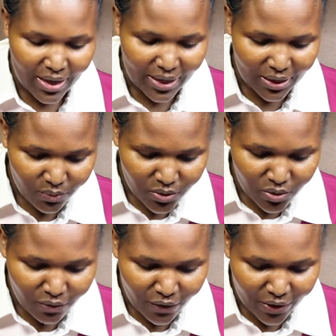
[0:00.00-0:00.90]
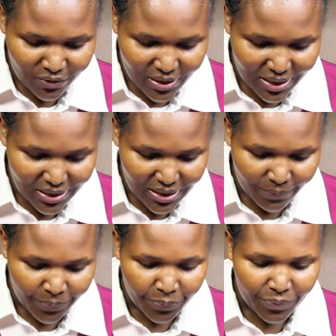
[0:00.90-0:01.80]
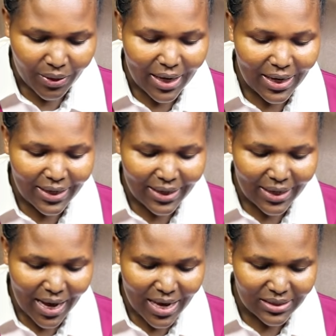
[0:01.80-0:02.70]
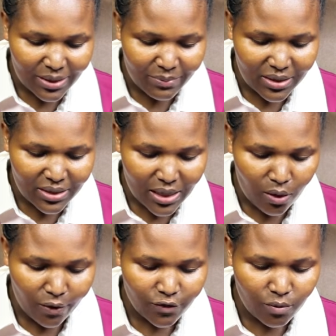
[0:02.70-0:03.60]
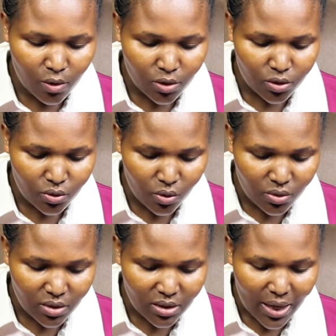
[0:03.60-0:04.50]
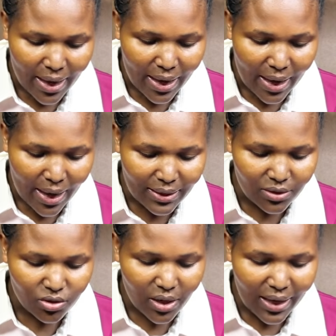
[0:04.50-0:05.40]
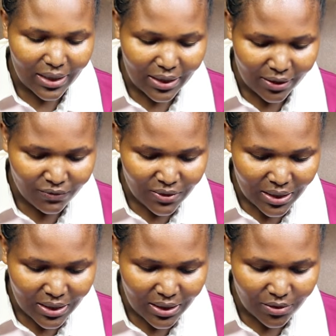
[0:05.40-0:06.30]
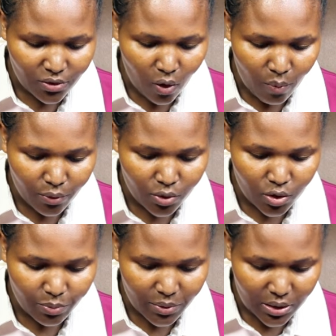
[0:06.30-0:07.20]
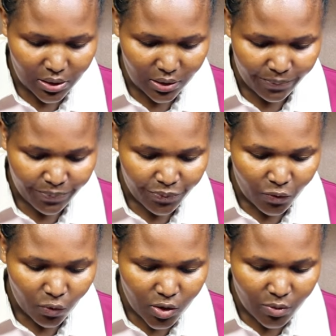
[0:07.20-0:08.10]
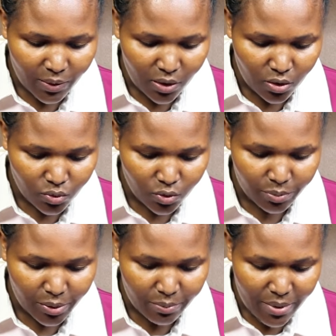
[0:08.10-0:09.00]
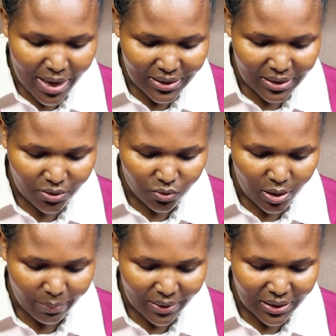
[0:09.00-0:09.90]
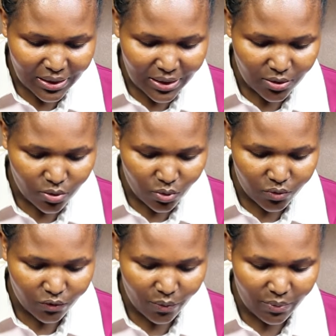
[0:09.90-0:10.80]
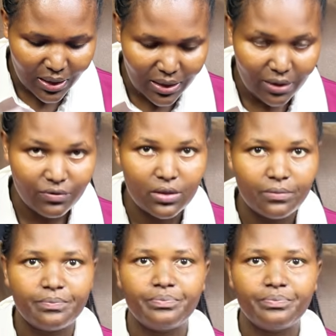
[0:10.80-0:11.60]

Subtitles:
And question 5 says, a gardener has a mixture of small stones and dry leaves in his compost pit. Which method would be best to separate the stones from the leaves?